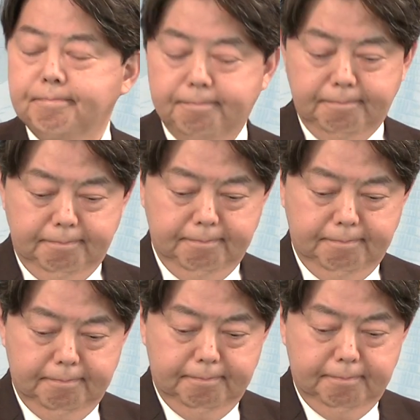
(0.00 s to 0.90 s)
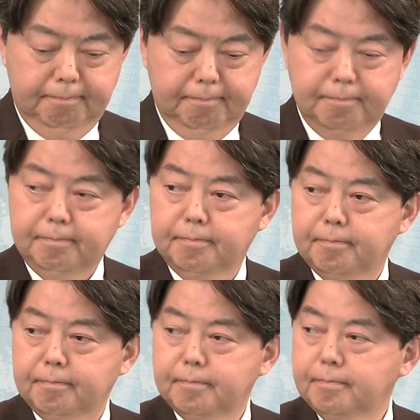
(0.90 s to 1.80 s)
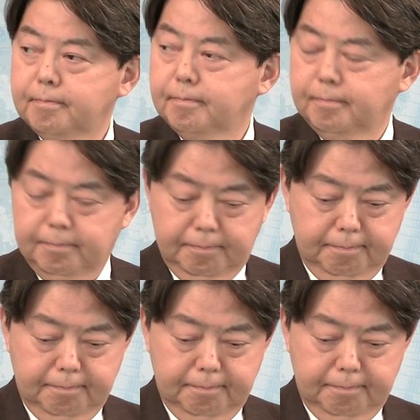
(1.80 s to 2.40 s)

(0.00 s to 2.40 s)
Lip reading: measures moving forward. Nobita-san, please.